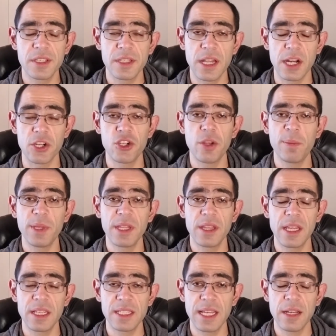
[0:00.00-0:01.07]
that are shipping
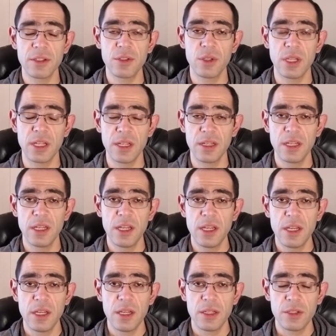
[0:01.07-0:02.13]
things out to the
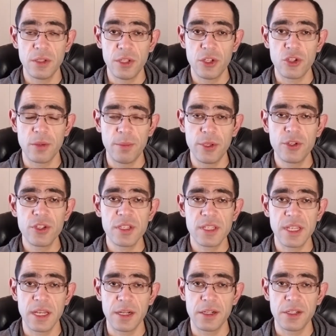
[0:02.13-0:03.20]
to the distribution
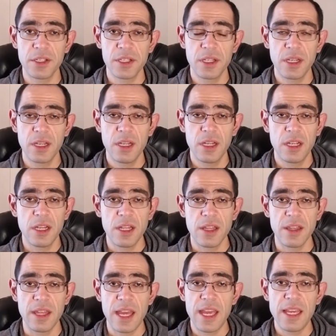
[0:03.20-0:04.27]
centers,
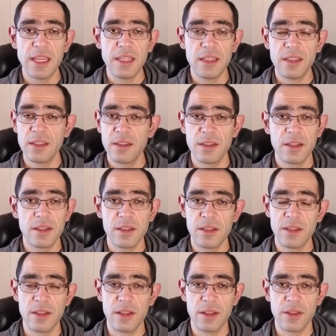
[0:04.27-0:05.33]
they
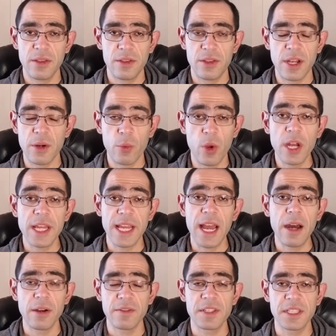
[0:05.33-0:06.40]
they're running
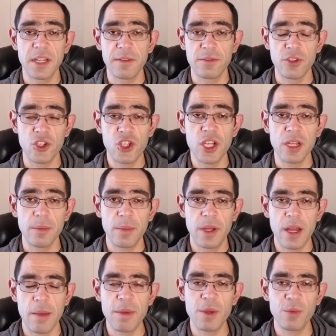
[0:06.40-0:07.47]
out of stuff to ship.
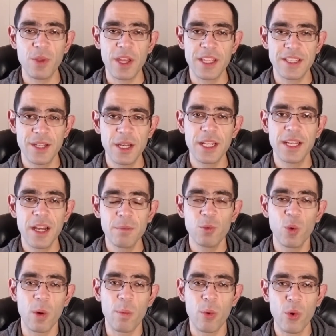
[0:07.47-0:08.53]
I mean, it's going to come
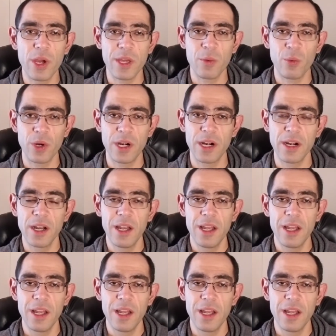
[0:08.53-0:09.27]
to a point where